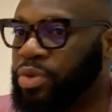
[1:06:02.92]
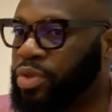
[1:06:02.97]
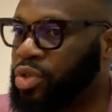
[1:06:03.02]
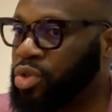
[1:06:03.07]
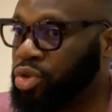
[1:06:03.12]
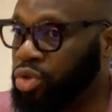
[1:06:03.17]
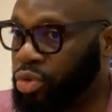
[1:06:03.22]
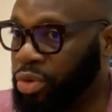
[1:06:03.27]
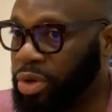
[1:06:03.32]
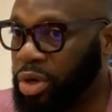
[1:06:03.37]
it
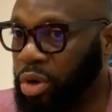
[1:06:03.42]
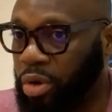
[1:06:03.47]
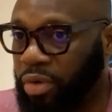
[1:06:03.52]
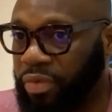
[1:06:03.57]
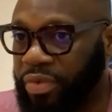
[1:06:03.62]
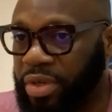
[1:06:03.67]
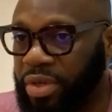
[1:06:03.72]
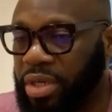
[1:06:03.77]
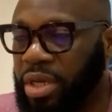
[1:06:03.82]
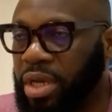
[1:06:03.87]
was during
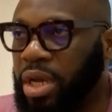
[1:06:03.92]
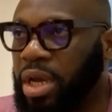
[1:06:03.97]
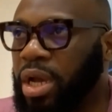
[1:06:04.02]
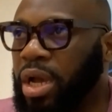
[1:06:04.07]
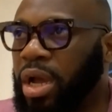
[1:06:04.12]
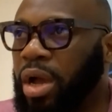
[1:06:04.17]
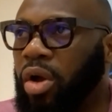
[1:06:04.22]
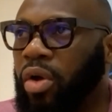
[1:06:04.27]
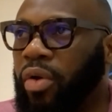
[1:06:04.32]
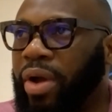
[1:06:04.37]
COVID.
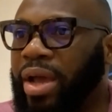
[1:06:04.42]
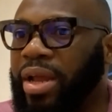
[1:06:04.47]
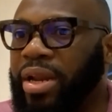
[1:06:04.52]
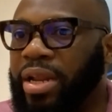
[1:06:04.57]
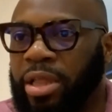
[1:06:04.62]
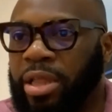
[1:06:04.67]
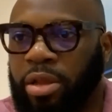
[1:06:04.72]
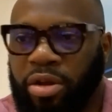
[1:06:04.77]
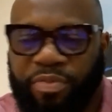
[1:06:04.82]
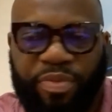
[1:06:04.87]
All right,
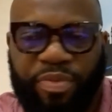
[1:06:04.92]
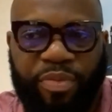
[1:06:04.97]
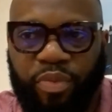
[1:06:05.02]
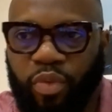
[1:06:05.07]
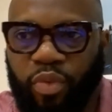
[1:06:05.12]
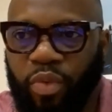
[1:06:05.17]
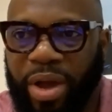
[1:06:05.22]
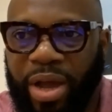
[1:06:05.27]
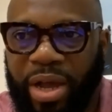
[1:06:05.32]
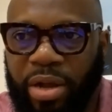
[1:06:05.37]
a lot of
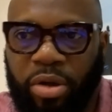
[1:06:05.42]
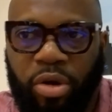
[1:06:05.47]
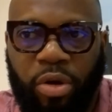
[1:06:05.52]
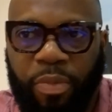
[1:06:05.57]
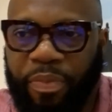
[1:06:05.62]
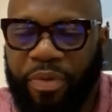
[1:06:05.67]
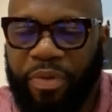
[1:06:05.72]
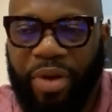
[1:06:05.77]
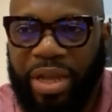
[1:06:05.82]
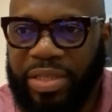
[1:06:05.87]
people were
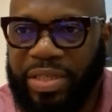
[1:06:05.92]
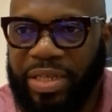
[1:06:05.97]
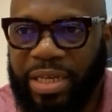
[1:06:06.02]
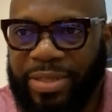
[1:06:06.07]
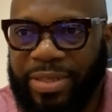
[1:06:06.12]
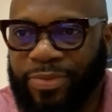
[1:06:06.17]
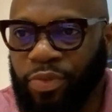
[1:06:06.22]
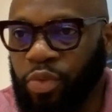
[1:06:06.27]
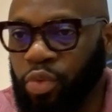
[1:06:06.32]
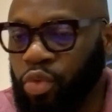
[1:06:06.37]

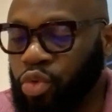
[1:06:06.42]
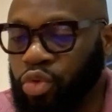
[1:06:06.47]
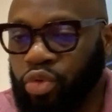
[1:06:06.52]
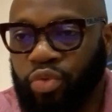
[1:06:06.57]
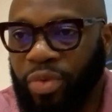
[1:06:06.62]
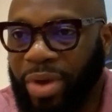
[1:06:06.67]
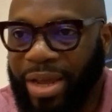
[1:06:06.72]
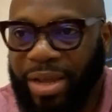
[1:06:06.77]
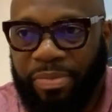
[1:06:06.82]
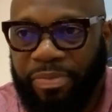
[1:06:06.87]
copywriters who could
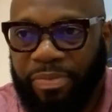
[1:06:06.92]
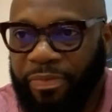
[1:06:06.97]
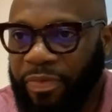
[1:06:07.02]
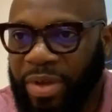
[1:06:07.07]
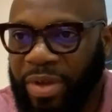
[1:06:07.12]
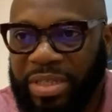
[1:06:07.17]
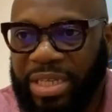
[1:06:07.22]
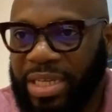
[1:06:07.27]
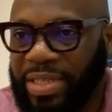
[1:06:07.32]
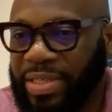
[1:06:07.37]
write
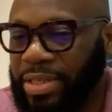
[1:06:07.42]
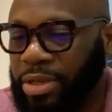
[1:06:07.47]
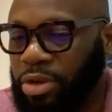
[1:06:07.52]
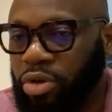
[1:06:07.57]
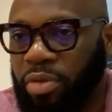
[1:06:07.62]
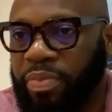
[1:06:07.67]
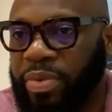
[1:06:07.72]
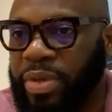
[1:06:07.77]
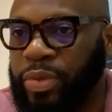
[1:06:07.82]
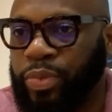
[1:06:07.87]
fantastic
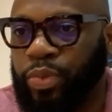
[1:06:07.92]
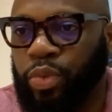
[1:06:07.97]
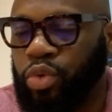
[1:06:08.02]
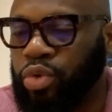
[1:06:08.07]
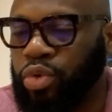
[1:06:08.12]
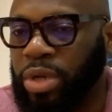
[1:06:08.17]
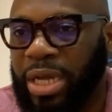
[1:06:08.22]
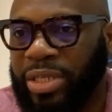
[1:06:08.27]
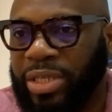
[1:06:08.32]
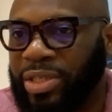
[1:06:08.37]
copies, who
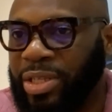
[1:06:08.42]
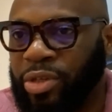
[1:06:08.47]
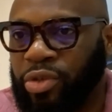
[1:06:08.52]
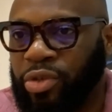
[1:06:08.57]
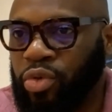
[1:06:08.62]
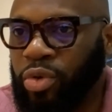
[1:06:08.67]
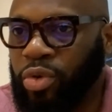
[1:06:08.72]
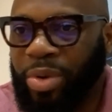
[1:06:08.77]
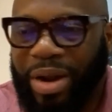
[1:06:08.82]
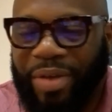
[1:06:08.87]
could actually
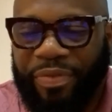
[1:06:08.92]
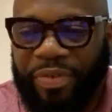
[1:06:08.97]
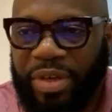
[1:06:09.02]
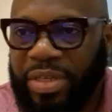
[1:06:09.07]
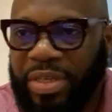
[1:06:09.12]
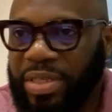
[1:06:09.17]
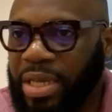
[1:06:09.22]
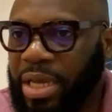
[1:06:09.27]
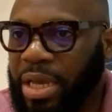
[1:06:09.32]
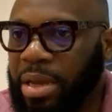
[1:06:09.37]
do
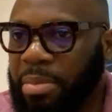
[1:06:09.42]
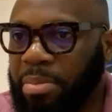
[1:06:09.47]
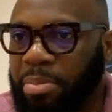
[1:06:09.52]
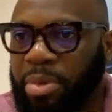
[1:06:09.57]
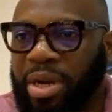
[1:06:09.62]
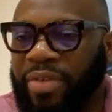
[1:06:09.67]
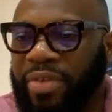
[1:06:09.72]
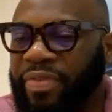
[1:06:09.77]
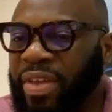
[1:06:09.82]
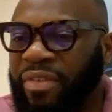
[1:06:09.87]
graphics,
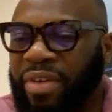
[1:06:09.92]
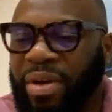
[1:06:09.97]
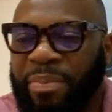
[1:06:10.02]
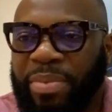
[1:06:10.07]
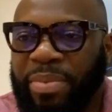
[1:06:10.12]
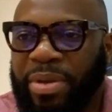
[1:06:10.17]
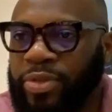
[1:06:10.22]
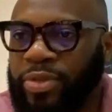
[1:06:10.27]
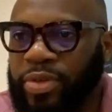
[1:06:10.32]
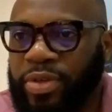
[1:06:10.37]
but they've never
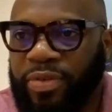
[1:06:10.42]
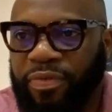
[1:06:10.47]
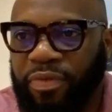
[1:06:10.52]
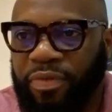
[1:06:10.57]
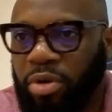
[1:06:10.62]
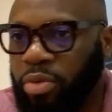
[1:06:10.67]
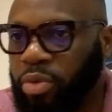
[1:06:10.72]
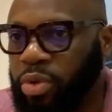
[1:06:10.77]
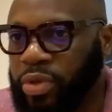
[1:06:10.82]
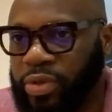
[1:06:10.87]
been to the
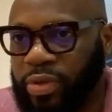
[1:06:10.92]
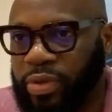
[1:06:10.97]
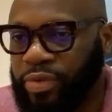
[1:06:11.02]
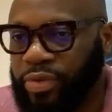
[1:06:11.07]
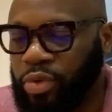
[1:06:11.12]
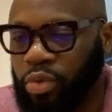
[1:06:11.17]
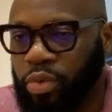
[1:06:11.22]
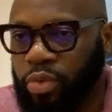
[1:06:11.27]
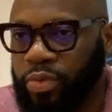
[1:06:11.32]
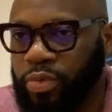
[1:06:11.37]
four walls of
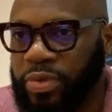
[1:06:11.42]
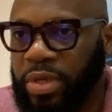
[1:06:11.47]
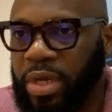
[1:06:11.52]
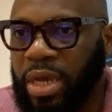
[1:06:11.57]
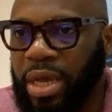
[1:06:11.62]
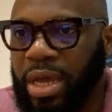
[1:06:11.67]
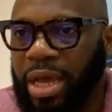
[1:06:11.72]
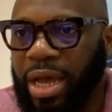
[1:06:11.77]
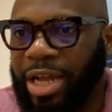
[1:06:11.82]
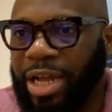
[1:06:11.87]
schools
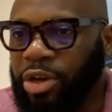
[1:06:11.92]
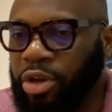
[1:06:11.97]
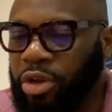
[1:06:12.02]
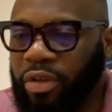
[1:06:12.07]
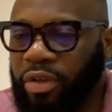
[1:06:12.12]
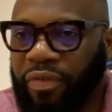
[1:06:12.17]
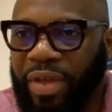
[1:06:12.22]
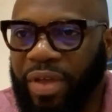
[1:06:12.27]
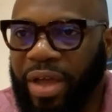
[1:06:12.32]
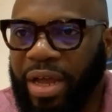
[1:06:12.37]
and all
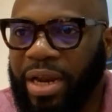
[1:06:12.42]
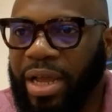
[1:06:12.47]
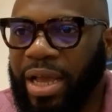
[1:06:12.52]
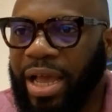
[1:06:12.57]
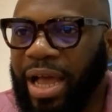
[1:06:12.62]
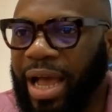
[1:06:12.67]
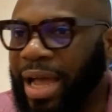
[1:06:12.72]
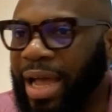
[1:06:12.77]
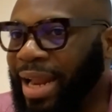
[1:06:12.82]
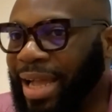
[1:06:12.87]
of that.
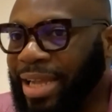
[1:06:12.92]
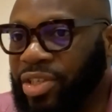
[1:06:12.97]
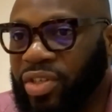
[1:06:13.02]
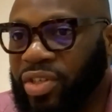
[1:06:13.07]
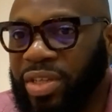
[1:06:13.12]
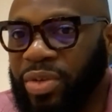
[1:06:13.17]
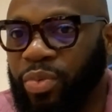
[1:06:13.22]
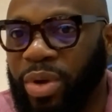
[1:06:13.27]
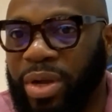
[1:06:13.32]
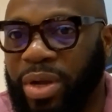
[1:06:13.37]
And
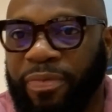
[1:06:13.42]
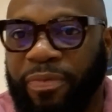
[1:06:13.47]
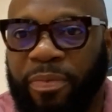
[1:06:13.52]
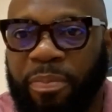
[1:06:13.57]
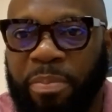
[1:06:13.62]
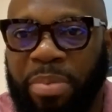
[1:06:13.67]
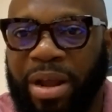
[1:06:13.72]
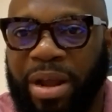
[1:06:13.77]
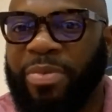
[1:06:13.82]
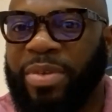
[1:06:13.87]
actually, we're
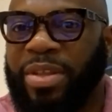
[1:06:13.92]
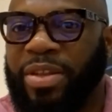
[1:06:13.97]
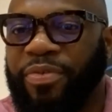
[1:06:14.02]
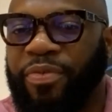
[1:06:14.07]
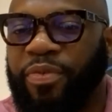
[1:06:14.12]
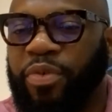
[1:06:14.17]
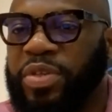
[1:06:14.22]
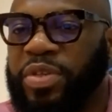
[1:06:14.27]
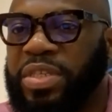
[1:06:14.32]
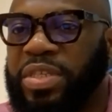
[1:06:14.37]
probably the
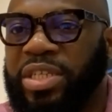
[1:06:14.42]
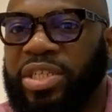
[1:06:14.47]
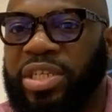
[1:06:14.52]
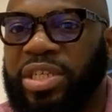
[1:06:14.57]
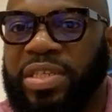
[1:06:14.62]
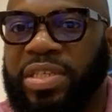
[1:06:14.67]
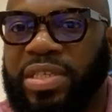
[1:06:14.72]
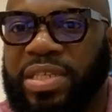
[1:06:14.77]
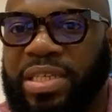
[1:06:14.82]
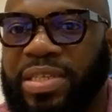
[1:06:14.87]
first
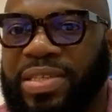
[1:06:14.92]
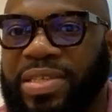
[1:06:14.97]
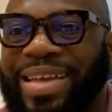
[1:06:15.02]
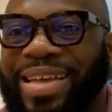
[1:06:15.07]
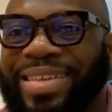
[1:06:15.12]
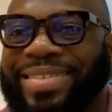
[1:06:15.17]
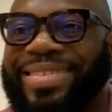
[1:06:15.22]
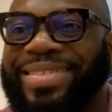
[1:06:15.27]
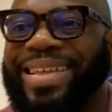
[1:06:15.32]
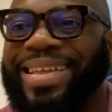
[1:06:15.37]
agencies
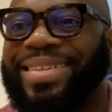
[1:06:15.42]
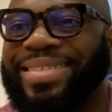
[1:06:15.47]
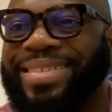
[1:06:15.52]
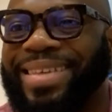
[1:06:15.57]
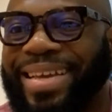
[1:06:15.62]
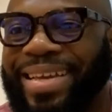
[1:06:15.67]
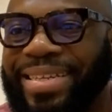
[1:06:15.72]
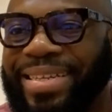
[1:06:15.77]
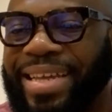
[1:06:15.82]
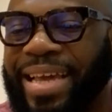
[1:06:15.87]
that
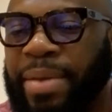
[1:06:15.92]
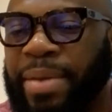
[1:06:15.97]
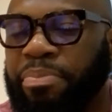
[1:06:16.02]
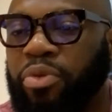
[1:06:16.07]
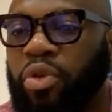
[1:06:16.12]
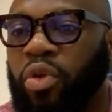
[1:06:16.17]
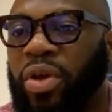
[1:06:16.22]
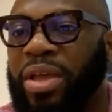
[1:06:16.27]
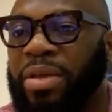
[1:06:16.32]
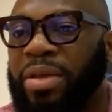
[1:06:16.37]
started
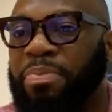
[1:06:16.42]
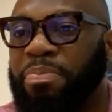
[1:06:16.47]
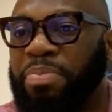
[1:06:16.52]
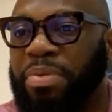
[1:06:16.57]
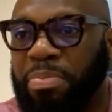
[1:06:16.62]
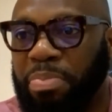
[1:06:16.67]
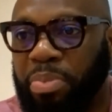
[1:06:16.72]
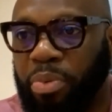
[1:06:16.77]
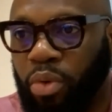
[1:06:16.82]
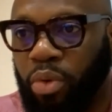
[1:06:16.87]
employing
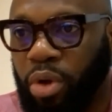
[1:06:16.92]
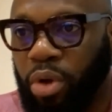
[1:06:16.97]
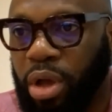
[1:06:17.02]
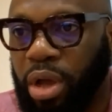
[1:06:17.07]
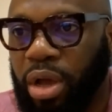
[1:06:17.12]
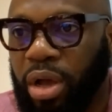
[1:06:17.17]
people